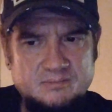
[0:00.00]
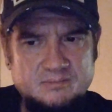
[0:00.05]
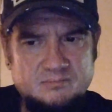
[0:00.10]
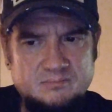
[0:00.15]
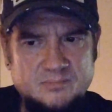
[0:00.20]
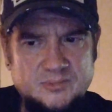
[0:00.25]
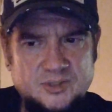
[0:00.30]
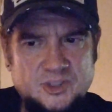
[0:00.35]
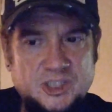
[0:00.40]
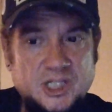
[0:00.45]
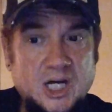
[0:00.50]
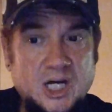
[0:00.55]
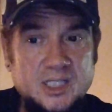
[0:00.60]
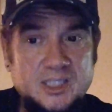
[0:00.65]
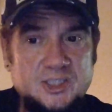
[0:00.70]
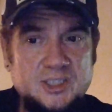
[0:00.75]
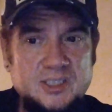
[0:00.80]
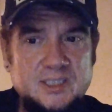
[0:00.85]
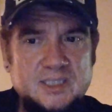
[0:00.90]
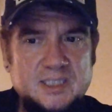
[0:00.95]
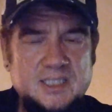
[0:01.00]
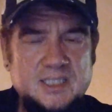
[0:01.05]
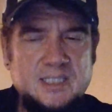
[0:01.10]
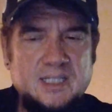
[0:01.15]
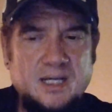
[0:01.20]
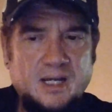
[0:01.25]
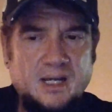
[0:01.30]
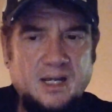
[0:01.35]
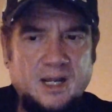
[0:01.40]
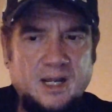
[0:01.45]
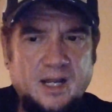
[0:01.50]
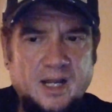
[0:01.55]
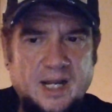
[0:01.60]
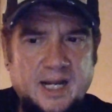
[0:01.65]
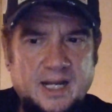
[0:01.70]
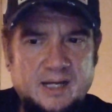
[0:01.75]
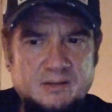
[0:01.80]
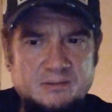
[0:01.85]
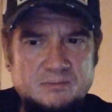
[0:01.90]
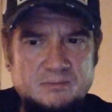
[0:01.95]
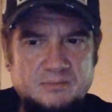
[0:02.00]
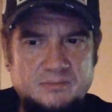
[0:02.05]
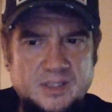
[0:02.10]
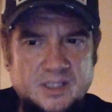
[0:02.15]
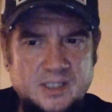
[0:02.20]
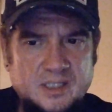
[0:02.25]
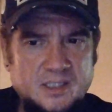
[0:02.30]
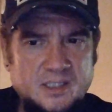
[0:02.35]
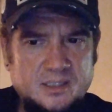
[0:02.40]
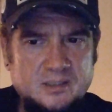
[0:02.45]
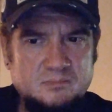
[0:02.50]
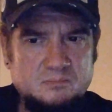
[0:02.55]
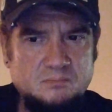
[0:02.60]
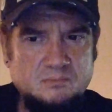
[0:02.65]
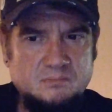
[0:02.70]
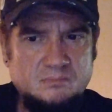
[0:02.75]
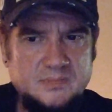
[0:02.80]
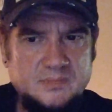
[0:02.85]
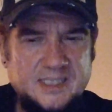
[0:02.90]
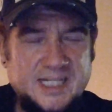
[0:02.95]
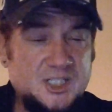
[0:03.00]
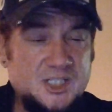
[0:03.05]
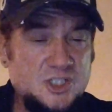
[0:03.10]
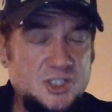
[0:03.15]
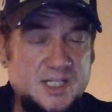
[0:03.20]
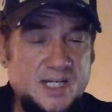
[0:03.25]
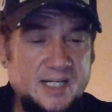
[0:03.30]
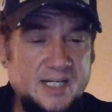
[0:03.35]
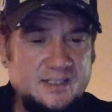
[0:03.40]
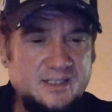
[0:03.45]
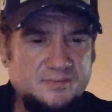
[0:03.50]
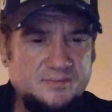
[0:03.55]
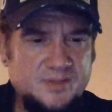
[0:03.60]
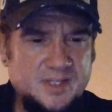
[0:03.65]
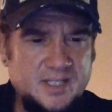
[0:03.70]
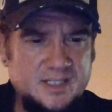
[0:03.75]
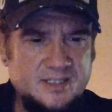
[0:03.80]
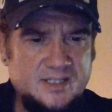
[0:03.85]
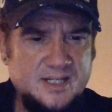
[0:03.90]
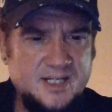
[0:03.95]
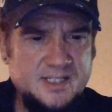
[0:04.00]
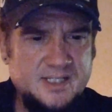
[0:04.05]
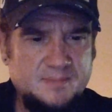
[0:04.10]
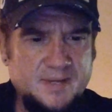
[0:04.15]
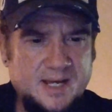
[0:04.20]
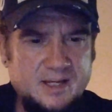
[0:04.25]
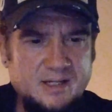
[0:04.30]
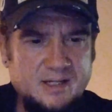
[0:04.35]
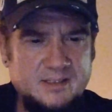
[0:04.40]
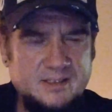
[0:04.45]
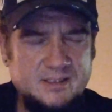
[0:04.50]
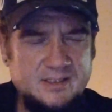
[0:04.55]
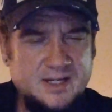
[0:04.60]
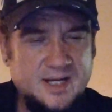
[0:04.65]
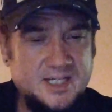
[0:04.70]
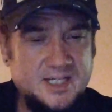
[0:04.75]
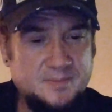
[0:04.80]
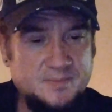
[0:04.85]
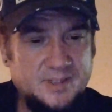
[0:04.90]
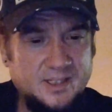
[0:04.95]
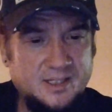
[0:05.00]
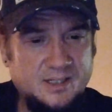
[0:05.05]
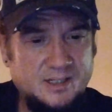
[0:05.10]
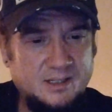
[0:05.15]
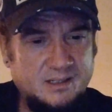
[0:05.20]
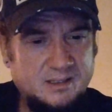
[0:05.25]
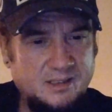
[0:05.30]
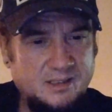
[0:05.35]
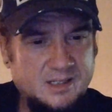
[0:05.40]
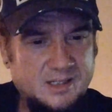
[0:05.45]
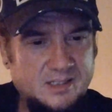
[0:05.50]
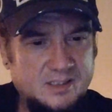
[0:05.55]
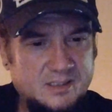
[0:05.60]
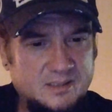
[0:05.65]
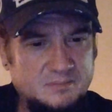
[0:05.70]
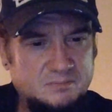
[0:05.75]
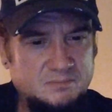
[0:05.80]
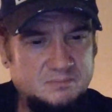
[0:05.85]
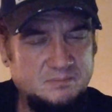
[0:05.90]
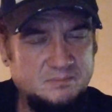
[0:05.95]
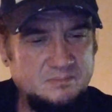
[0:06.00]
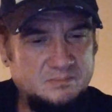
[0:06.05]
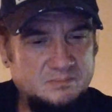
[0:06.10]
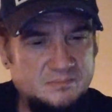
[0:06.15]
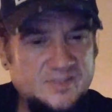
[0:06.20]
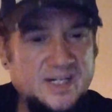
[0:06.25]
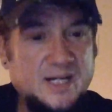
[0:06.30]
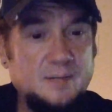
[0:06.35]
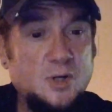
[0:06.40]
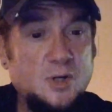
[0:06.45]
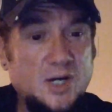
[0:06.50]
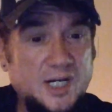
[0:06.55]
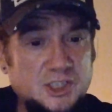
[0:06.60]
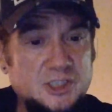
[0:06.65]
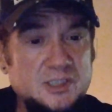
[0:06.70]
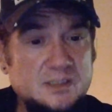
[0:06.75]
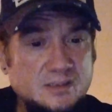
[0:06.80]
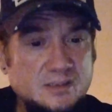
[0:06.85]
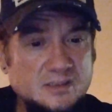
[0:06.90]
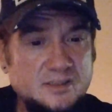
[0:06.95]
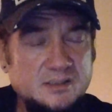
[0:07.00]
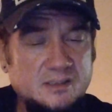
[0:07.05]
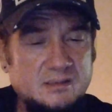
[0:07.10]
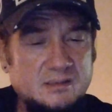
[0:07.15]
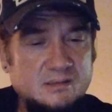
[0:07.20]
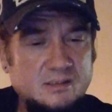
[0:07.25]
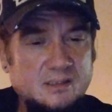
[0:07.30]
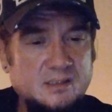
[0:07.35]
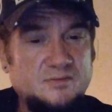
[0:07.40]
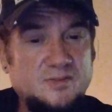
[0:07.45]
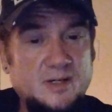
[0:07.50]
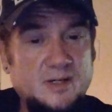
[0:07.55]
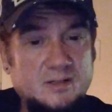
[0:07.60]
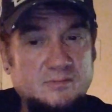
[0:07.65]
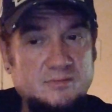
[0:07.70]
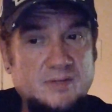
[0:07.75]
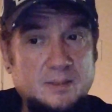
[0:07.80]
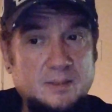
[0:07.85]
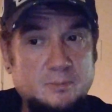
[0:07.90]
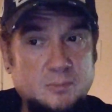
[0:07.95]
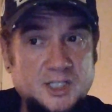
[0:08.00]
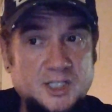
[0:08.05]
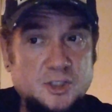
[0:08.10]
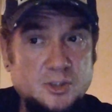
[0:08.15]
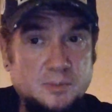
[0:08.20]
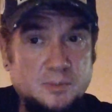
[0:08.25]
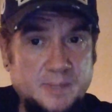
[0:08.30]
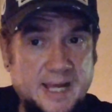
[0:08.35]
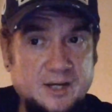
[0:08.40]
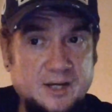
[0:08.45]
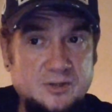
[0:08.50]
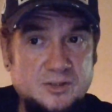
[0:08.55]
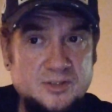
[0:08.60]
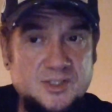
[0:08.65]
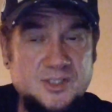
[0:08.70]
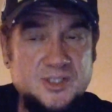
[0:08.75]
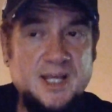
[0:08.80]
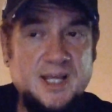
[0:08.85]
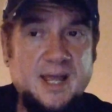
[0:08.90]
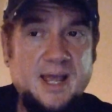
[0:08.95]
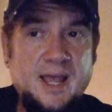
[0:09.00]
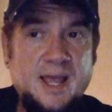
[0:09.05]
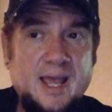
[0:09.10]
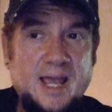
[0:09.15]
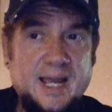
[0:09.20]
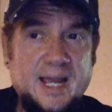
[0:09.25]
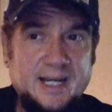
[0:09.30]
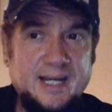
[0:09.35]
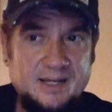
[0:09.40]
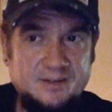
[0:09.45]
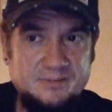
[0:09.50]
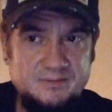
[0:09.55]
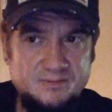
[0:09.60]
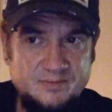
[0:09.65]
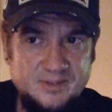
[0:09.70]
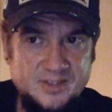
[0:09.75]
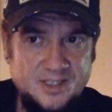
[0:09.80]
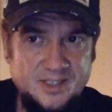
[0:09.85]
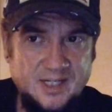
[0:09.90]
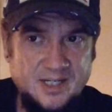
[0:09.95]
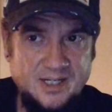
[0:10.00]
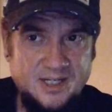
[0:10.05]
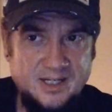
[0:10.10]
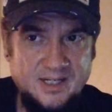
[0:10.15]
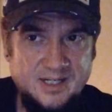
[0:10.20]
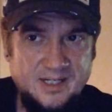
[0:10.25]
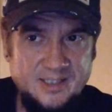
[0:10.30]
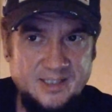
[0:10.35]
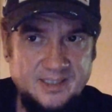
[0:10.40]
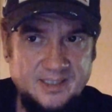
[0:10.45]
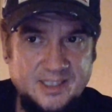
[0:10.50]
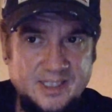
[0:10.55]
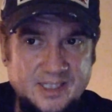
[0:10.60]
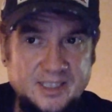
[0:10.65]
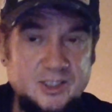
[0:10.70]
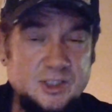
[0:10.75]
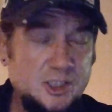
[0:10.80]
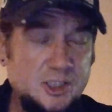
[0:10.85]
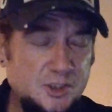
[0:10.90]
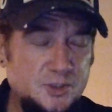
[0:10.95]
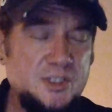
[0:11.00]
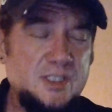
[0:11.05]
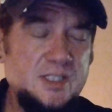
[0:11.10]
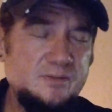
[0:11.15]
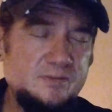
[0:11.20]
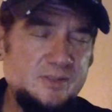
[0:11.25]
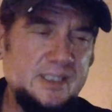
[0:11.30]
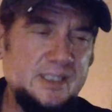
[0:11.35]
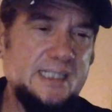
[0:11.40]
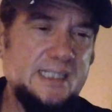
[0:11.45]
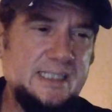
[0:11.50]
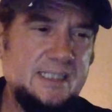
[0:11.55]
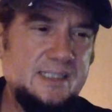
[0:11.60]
geologists have done studies of these seismic um, vibrations, vibrational patterns, and have conclusively